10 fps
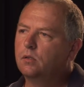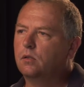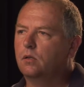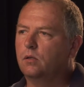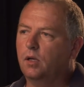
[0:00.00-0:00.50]

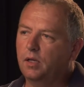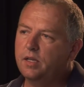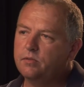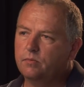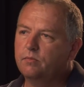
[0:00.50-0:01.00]
or at
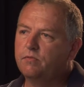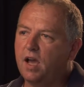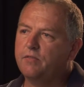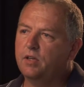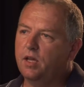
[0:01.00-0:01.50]
least
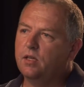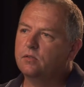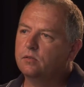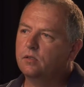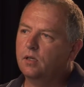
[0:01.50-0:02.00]
5
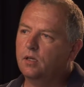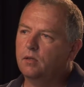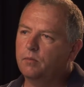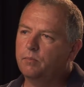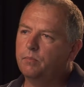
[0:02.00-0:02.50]
days.
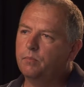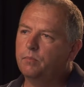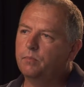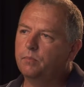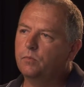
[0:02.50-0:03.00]
And
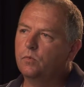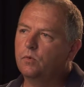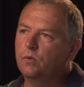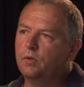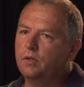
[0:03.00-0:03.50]

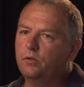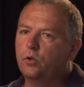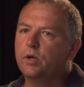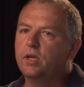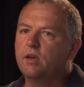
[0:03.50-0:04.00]

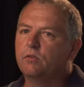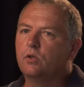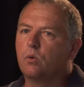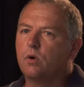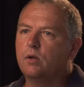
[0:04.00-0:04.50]
doing
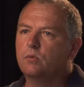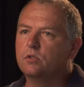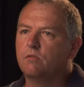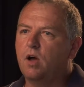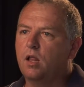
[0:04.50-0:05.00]
inventory was
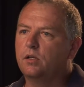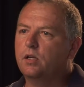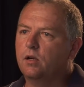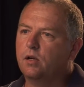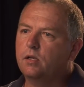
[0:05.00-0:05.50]
a
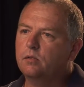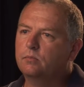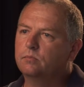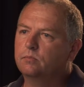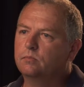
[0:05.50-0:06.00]
voluntary
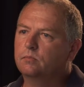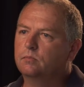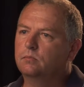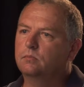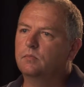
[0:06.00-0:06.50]

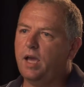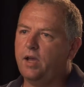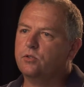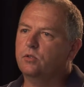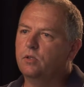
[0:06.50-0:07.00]

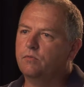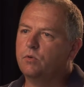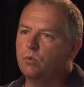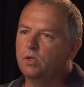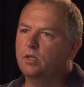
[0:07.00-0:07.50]
action. If you
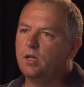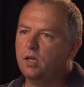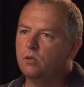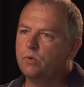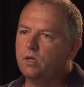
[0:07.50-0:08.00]
wanted to
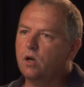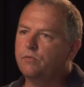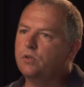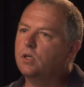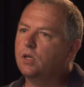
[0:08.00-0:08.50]
take the week
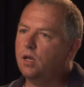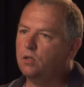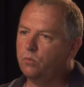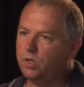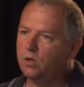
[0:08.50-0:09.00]
off, you could take
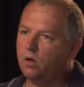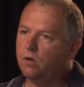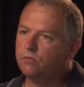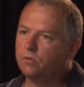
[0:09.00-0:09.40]
the week off,